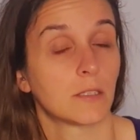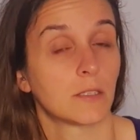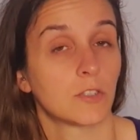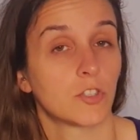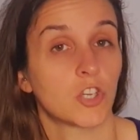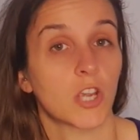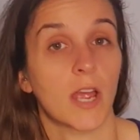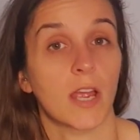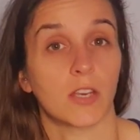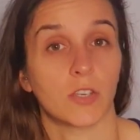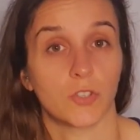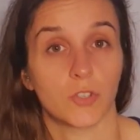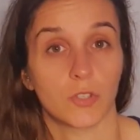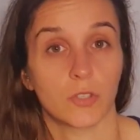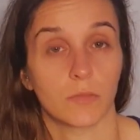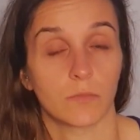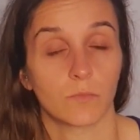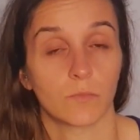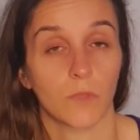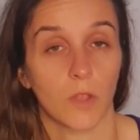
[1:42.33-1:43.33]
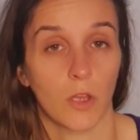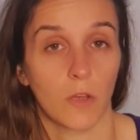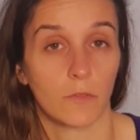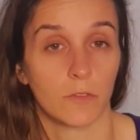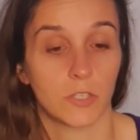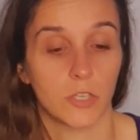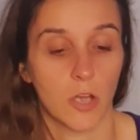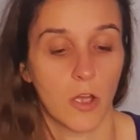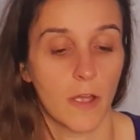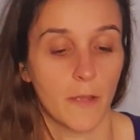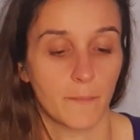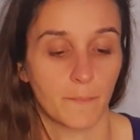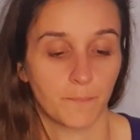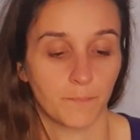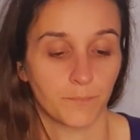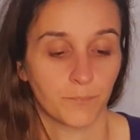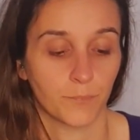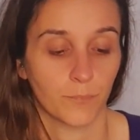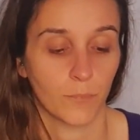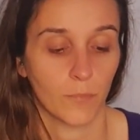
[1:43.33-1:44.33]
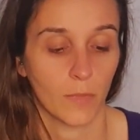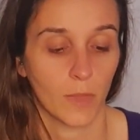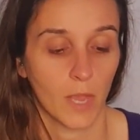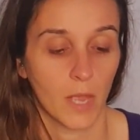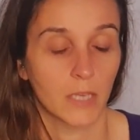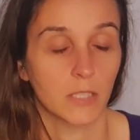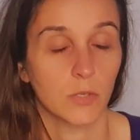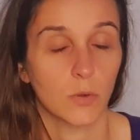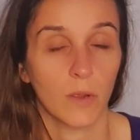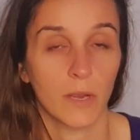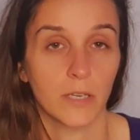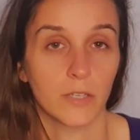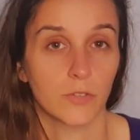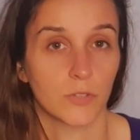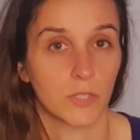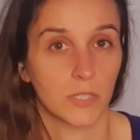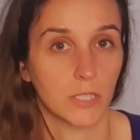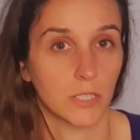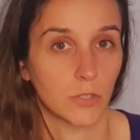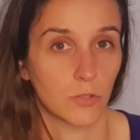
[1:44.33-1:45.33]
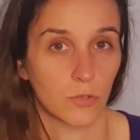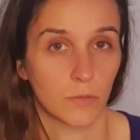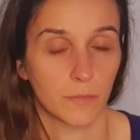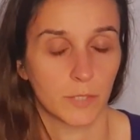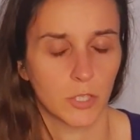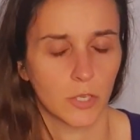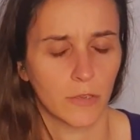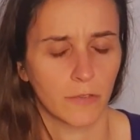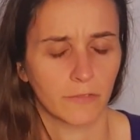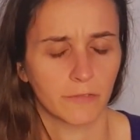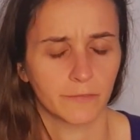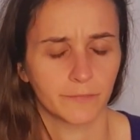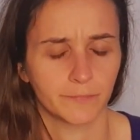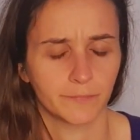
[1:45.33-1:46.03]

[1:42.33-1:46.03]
changed over time. And it's quite interesting to observe.